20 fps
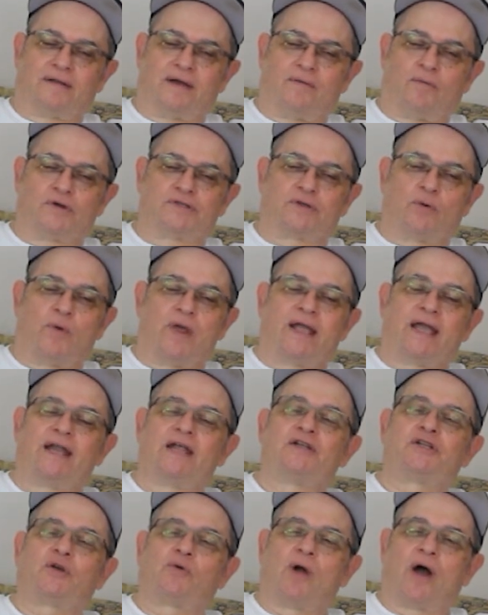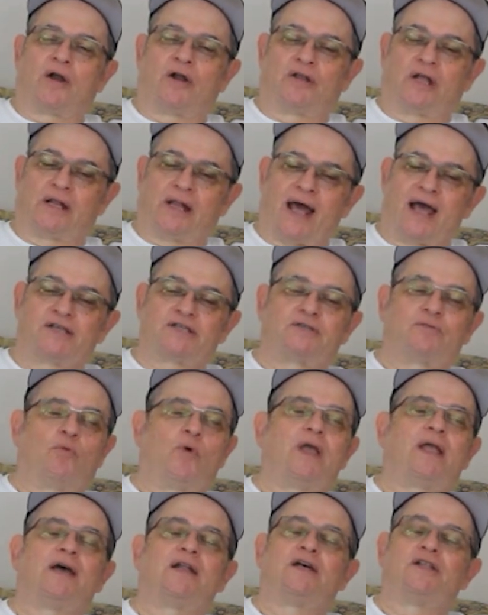It was the weekend in Toronto, the last
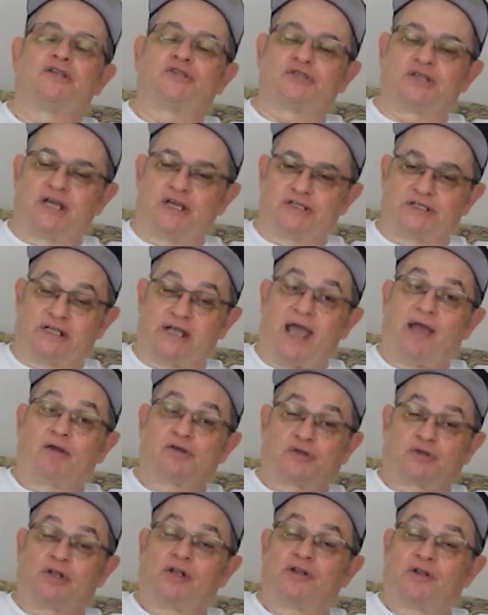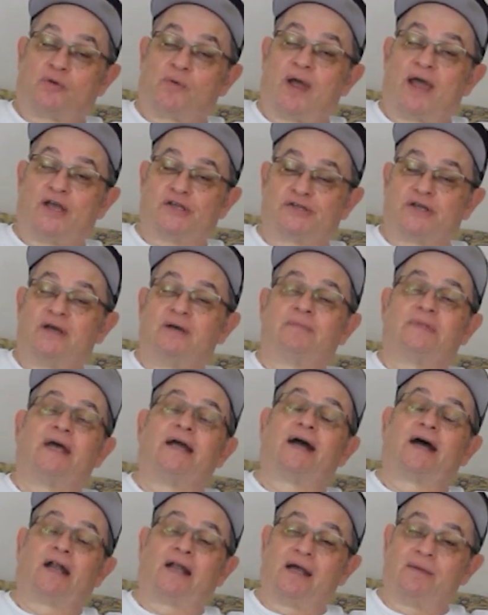weekend of the season. The Yankees were still in the race.
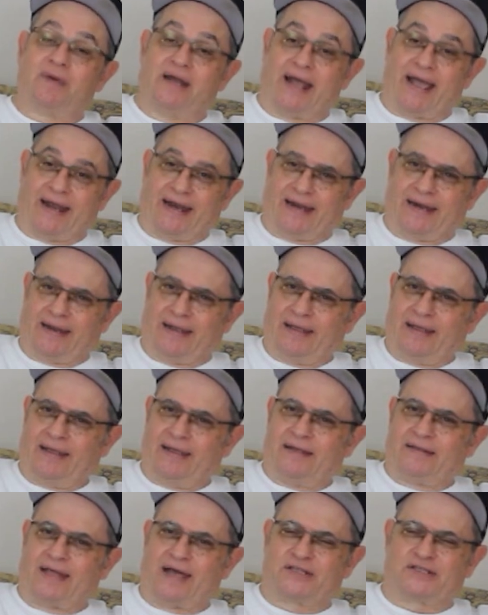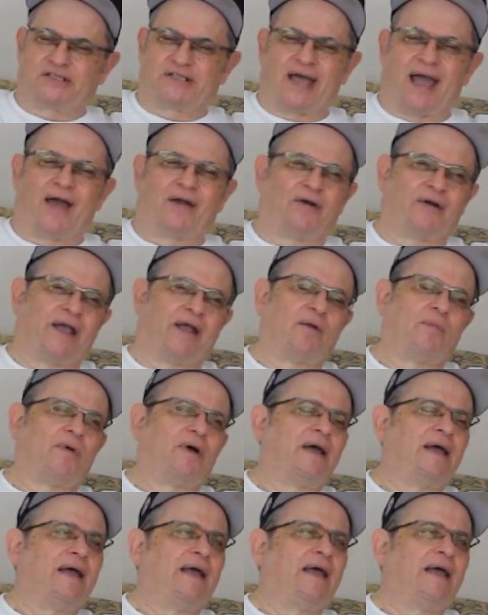They got eliminated that Saturday.